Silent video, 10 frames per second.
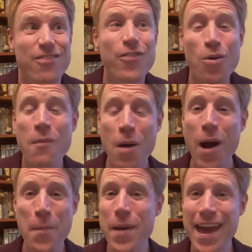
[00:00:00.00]
for my
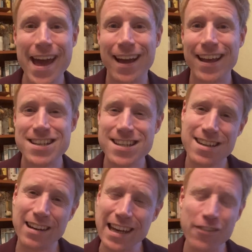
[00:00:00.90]
well-being. It
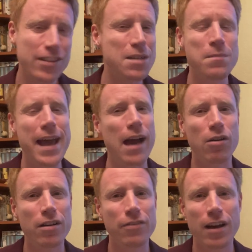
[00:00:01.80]
just lifted me
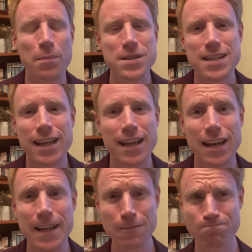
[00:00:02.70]
out of a
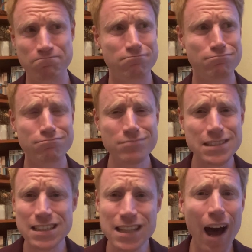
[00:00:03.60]
particularly
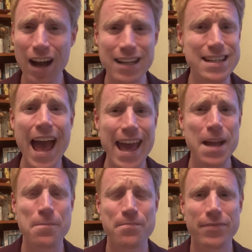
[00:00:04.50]
dark
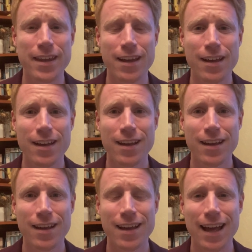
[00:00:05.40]
day.
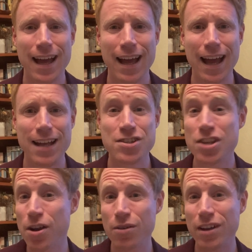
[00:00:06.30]
And
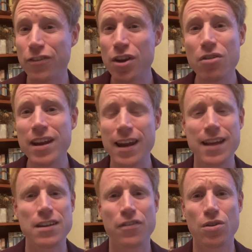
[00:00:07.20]
so if you're in
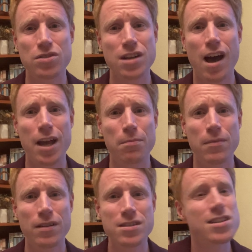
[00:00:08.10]
a difficult time,
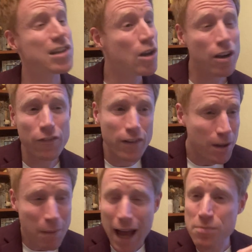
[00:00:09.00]
just look for
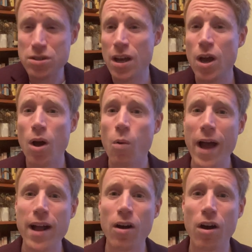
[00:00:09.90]
perhaps
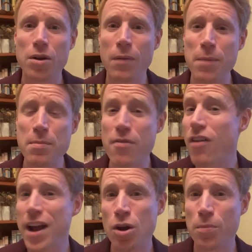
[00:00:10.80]
where God might be
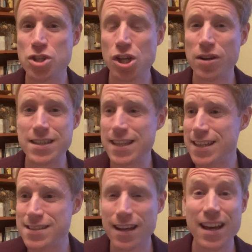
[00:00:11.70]
providing
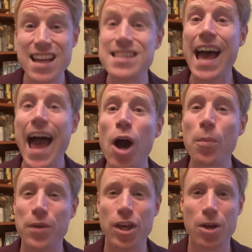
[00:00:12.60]
opportunities to, to
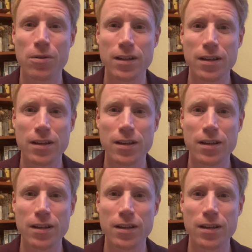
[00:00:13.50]
help you